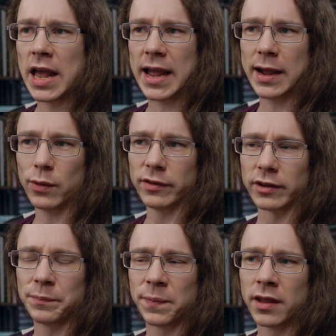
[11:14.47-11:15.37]

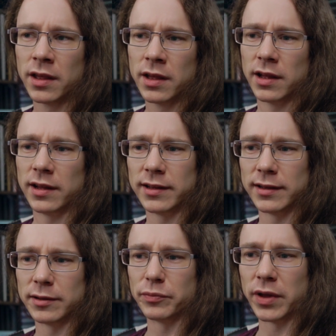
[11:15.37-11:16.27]
However,
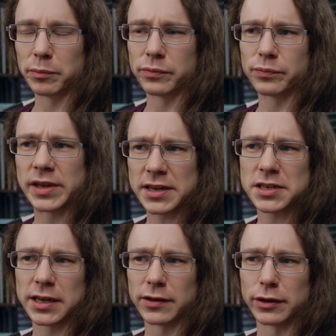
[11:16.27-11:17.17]
I'm
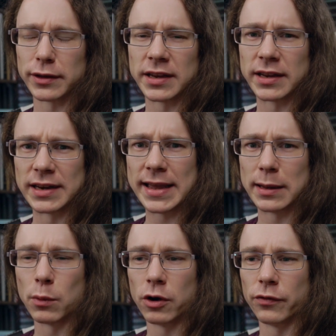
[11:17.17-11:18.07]
guessing that the
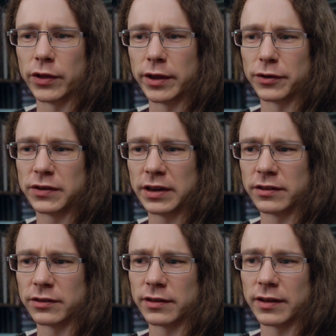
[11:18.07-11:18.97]
name of the
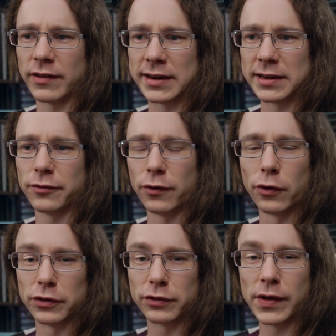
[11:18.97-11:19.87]
fatigues that they've added for
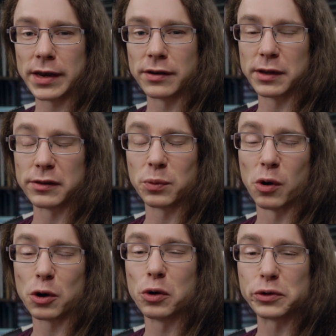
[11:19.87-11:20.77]
this event is
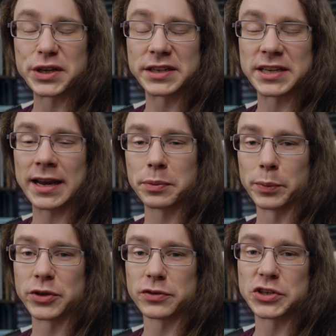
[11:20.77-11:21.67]
what caused that to happen,
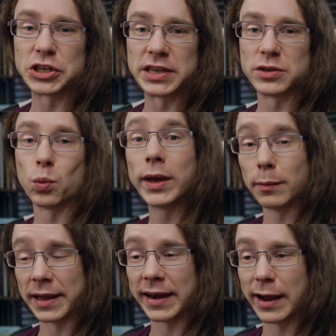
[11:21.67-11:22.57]
because obviously these will
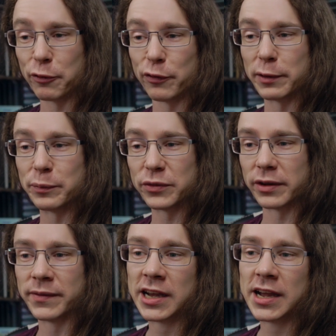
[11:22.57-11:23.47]
be an outfit, so